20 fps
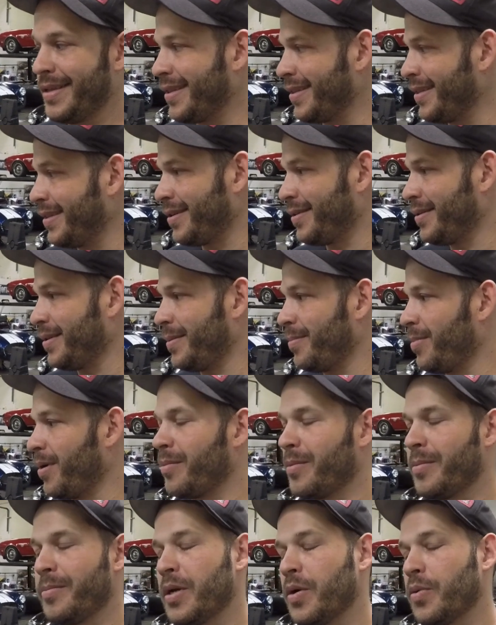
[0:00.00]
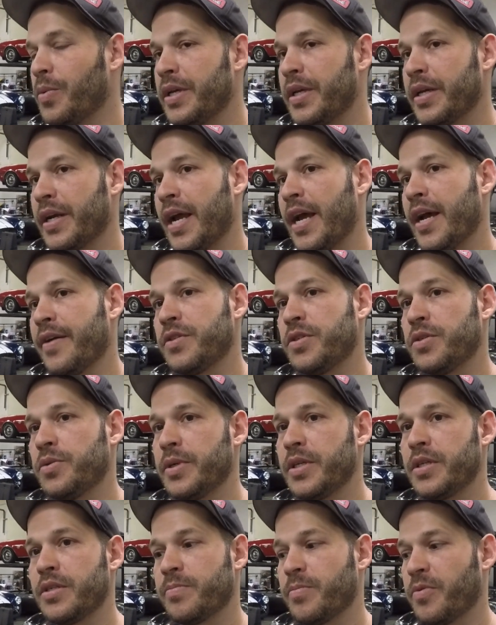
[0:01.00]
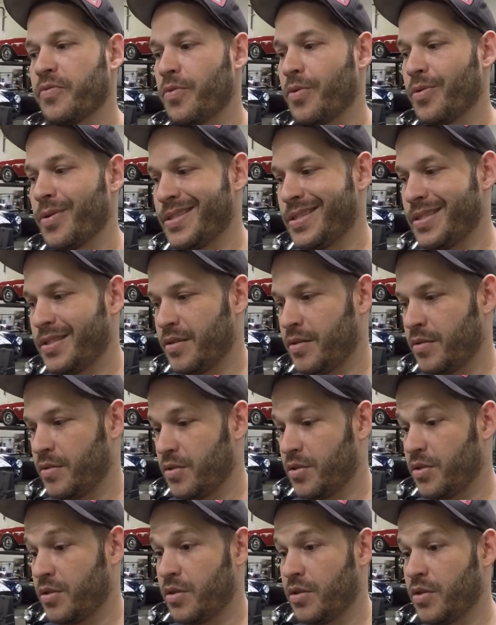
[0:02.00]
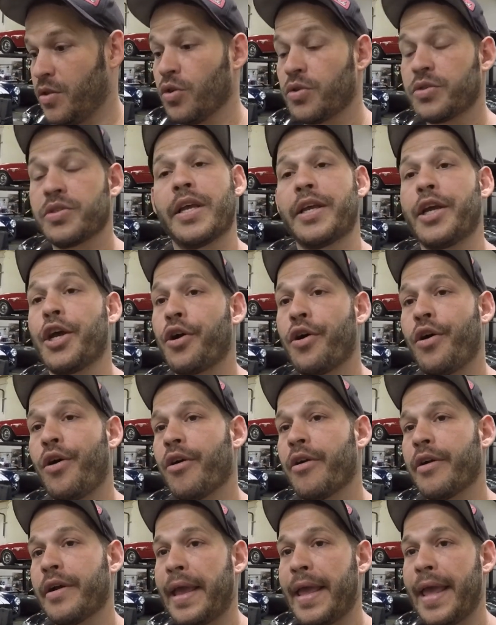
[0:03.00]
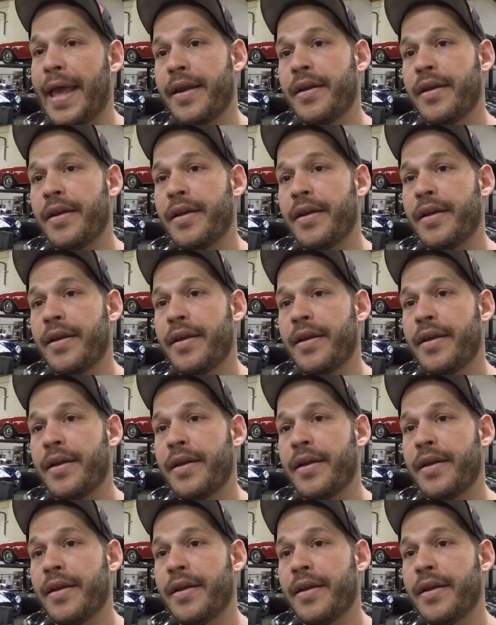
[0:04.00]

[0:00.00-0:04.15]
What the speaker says: literally probably be a week and a half, 2 weeks before it looks like a car again.